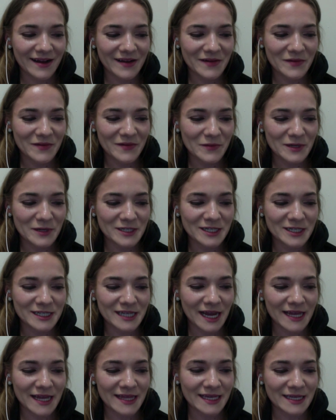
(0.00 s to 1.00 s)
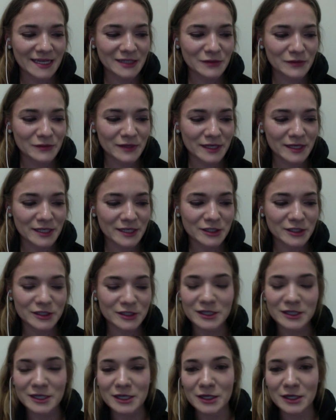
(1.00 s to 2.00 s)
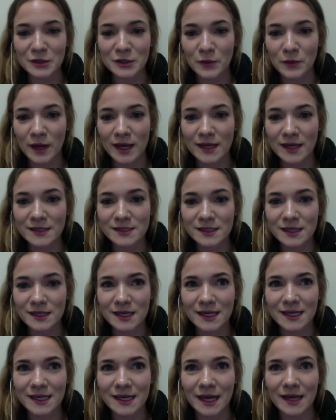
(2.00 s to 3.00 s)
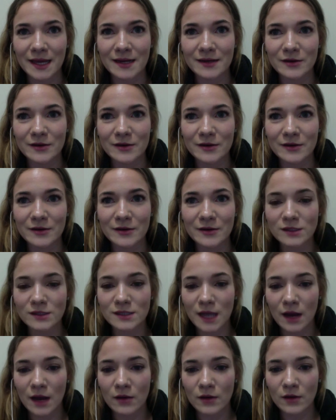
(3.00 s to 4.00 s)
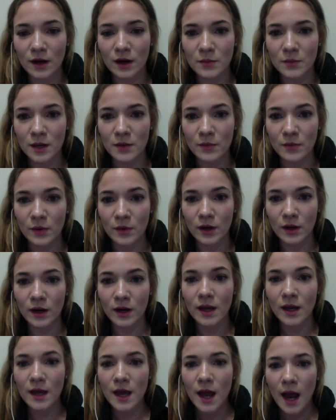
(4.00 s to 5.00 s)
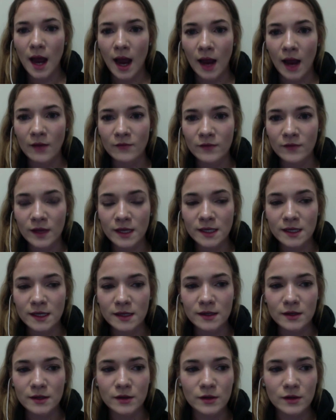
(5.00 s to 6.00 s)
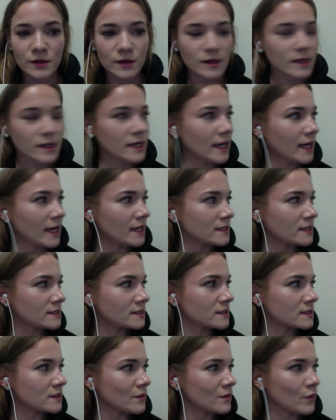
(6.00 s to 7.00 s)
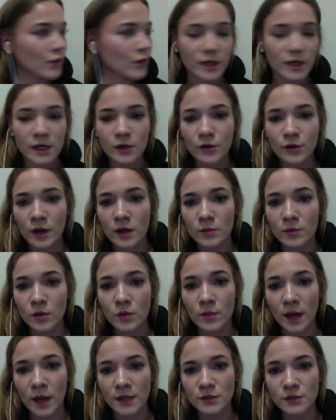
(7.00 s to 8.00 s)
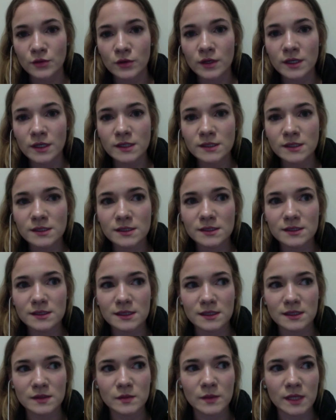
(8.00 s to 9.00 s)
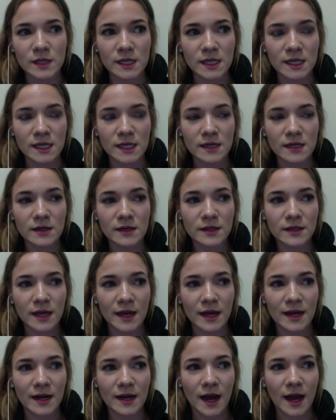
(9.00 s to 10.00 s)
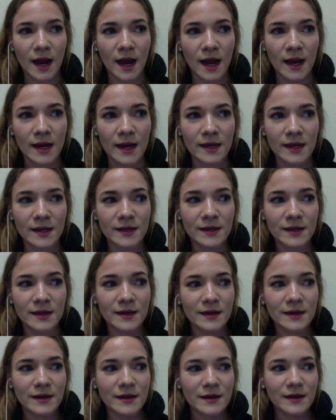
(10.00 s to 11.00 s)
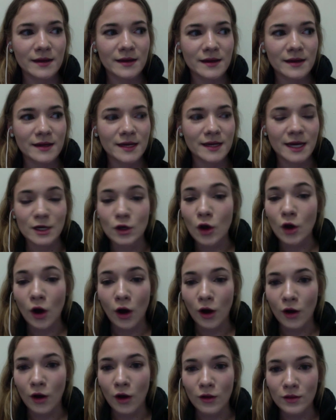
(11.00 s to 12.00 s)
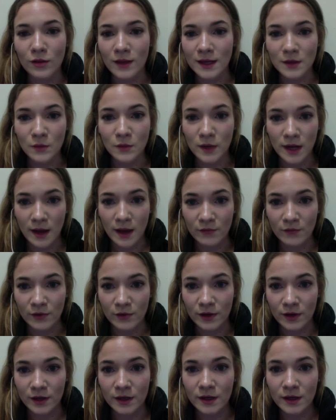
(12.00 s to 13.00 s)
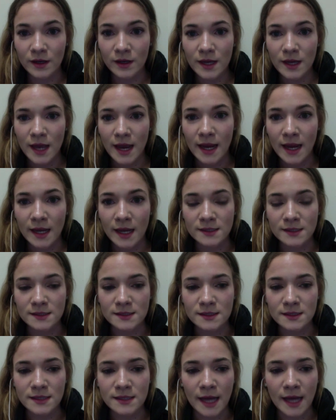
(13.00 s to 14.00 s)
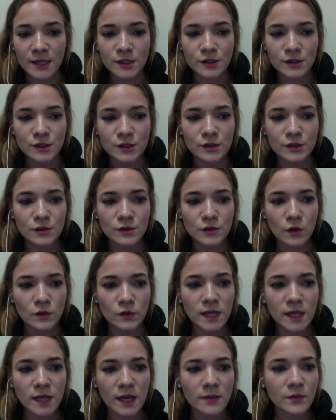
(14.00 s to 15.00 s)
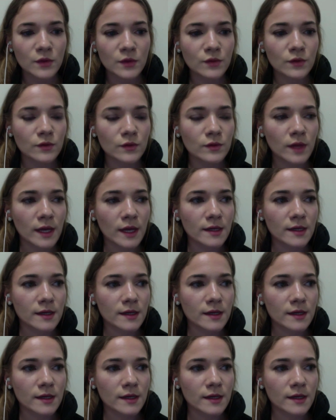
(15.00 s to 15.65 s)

Which is I think is really just a good way to like get your thoughts out on paper. I've like gained some pretty incredible mentors since being here that I can call like whenever, and that those came through like